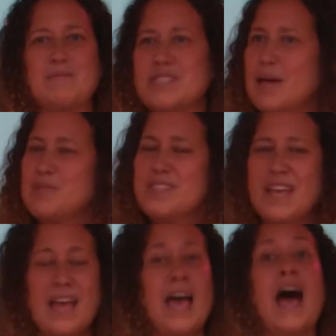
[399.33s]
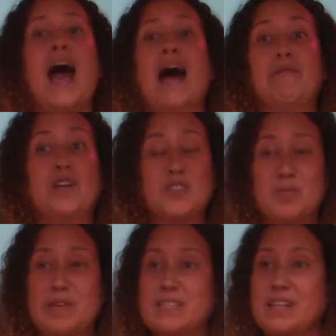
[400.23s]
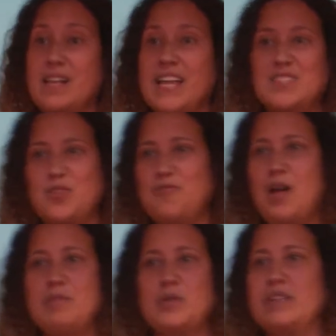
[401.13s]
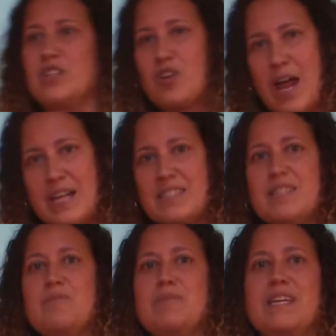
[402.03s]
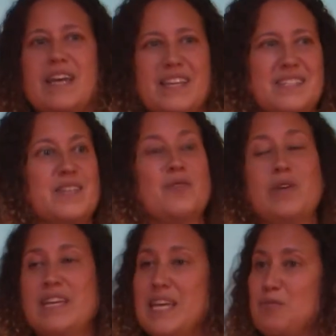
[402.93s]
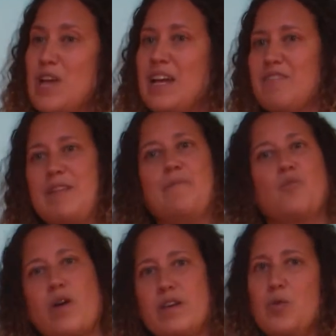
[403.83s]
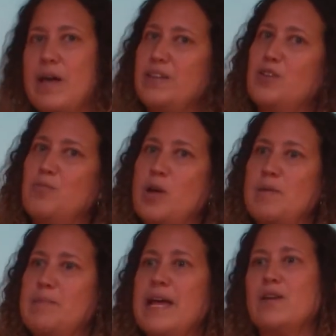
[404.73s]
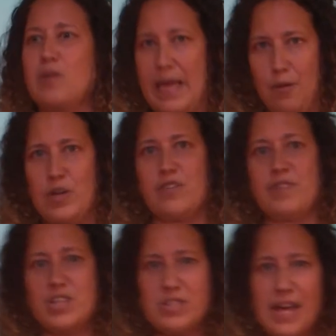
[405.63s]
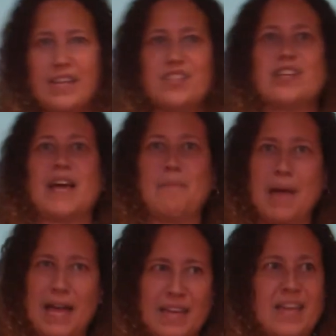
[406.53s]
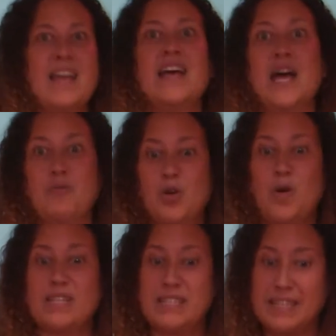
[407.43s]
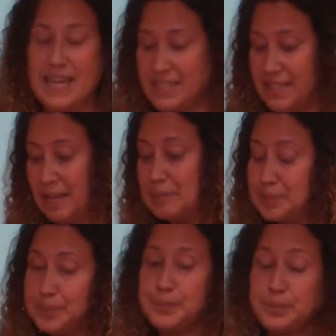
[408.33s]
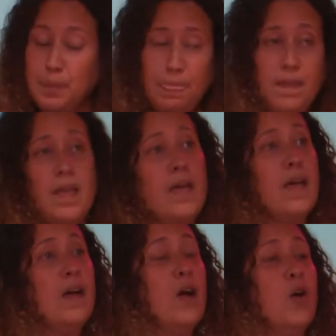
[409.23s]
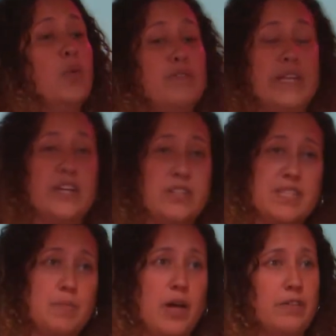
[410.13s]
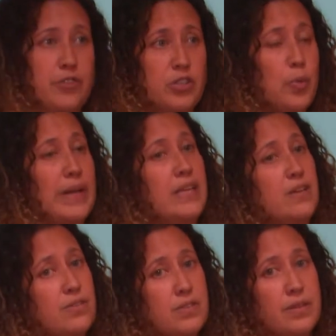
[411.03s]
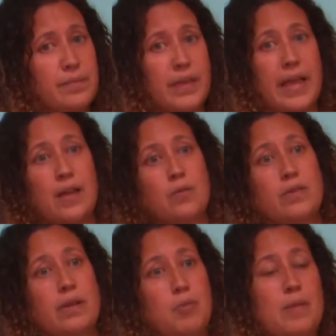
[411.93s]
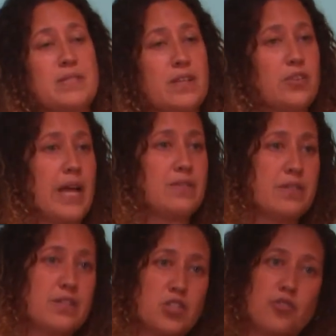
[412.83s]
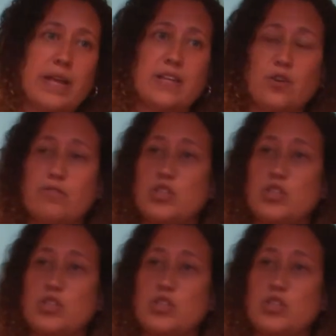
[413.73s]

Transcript: steps. It also means that clients don't fall between the cracks because we can keep track of them. Where are you at in your employment plan? Okay, when you finish that, you come back and we'll go on to the next thing. We've adhered to this model for 20 years, and Employment Sector Council has trained over